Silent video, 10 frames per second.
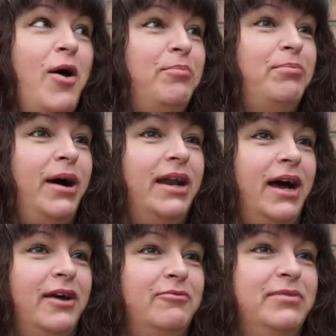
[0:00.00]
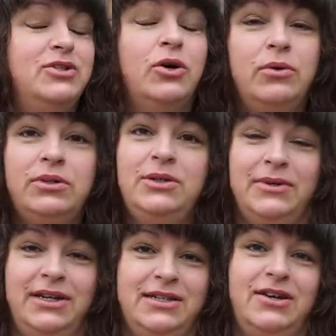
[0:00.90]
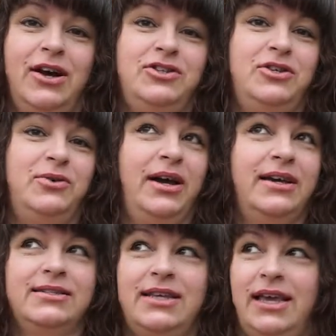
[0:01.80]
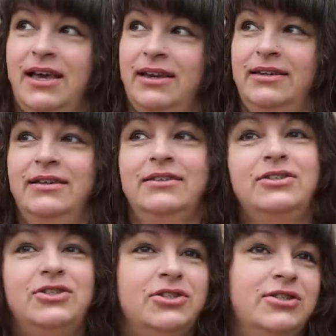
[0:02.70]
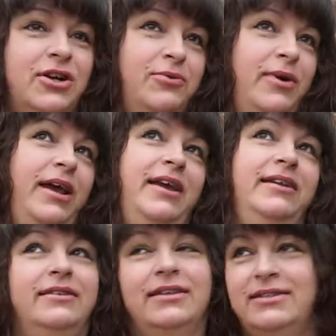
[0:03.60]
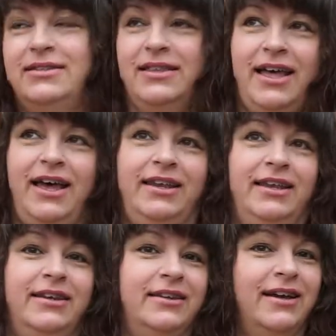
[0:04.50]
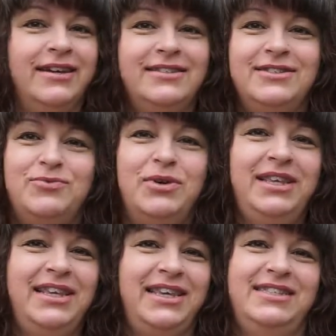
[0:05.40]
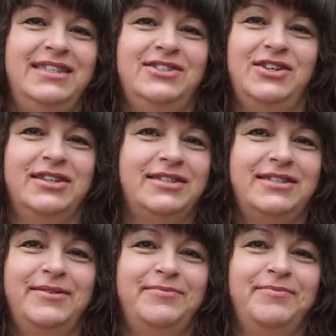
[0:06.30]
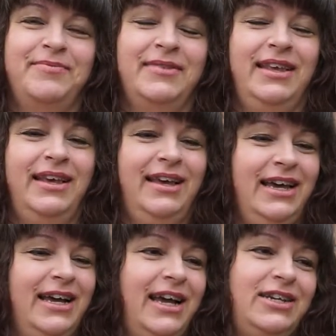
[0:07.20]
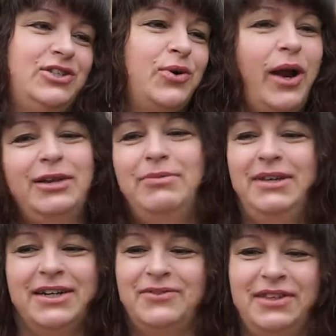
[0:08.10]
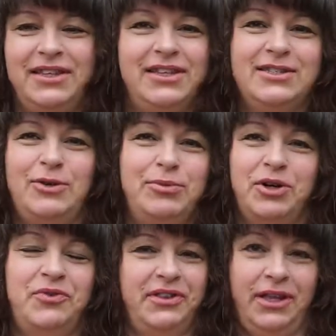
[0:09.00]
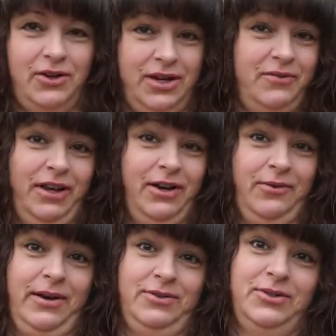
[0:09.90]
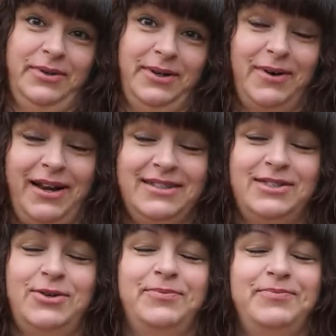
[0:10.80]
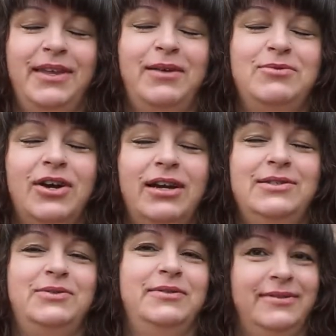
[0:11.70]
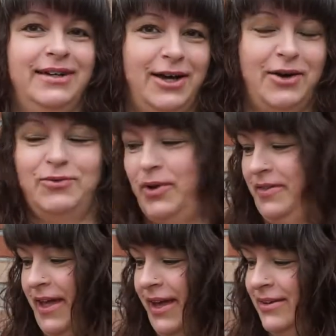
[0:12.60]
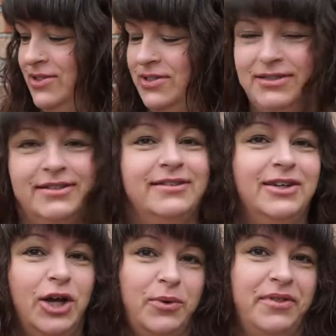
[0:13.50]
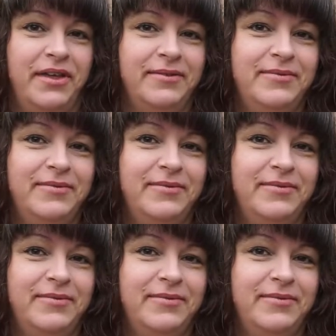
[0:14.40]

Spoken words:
But I've been totally wanting to talk to you guys, and conditions aren't right, and this and that, and it's really easy to just try to make everything so perfect that you never get around to it, right? So I'm trying to avoid that. Just go with it.